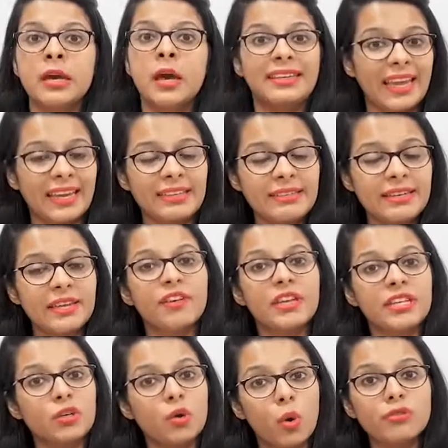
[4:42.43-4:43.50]
Next day,
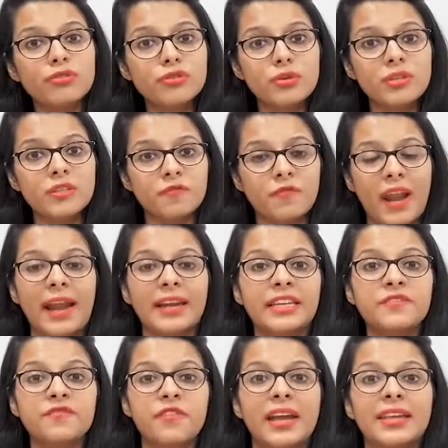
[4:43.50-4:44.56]
when he goes to his flat,
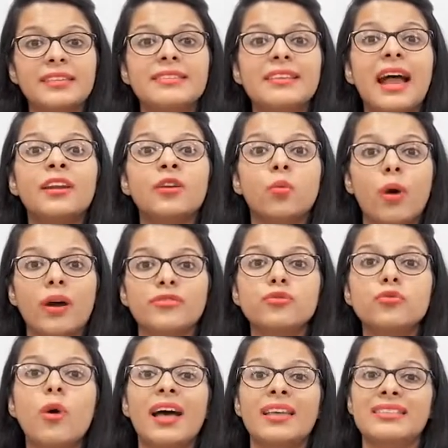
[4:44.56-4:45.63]
he finds that
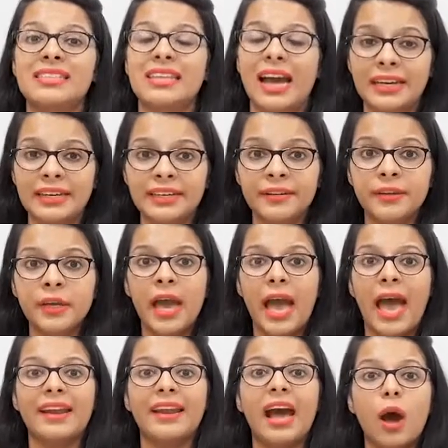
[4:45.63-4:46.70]
Vasu has died.
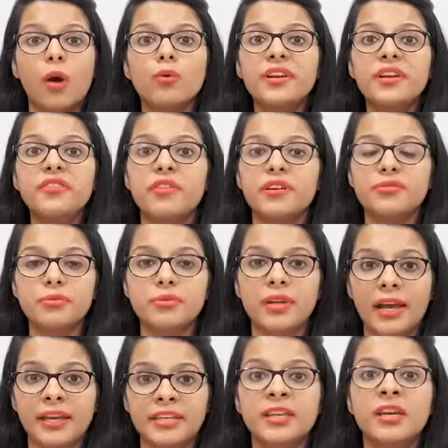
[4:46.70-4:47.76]
And how did Vasu
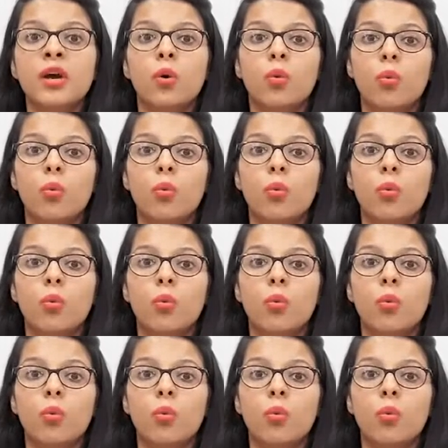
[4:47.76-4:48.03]
die?